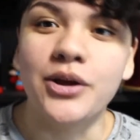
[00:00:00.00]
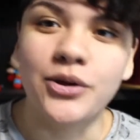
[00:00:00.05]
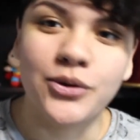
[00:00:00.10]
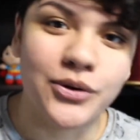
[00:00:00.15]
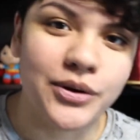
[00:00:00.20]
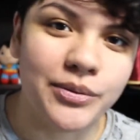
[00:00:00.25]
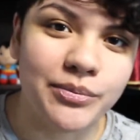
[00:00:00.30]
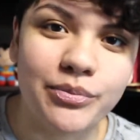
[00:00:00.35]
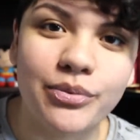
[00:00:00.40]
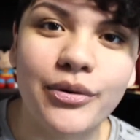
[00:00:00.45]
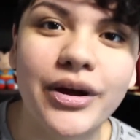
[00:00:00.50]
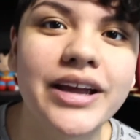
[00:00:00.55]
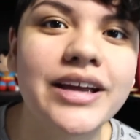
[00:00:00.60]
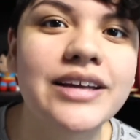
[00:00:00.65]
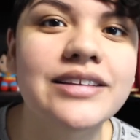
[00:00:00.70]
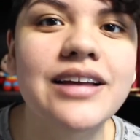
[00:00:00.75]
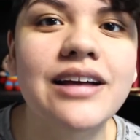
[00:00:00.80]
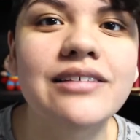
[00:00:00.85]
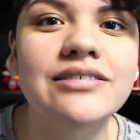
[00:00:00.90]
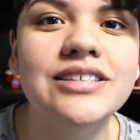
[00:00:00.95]
you can break
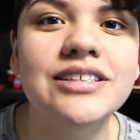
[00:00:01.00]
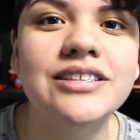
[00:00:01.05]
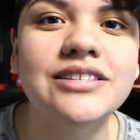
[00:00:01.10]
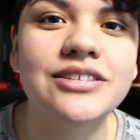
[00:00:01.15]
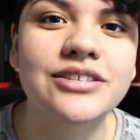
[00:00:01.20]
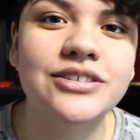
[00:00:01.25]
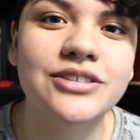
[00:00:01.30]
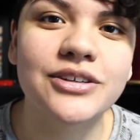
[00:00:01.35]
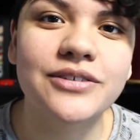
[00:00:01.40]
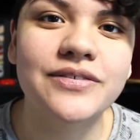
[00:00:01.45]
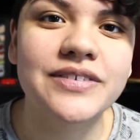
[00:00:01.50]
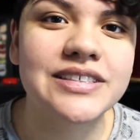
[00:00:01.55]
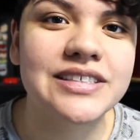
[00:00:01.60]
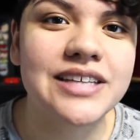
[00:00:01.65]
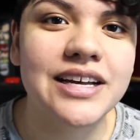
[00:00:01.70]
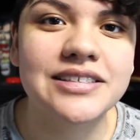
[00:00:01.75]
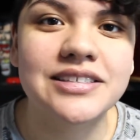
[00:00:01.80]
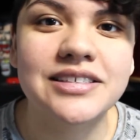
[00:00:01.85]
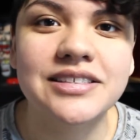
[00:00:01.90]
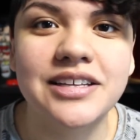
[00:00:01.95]
it down into serving
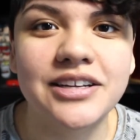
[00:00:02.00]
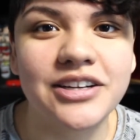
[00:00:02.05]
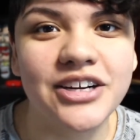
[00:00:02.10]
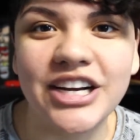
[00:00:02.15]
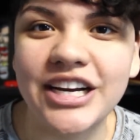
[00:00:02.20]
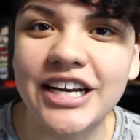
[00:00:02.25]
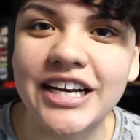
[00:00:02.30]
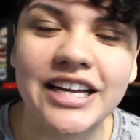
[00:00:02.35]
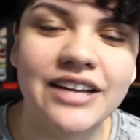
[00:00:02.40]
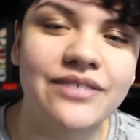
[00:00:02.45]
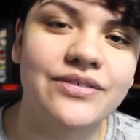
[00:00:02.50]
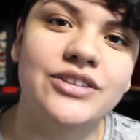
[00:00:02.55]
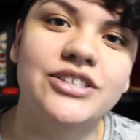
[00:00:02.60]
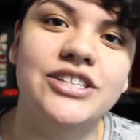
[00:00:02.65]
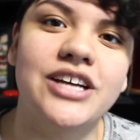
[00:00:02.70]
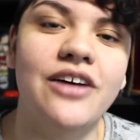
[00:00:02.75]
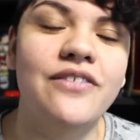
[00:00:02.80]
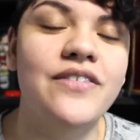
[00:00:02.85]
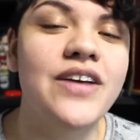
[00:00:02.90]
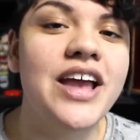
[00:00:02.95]
sizes that you're going to give
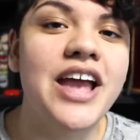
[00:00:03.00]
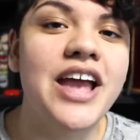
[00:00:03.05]
yourself,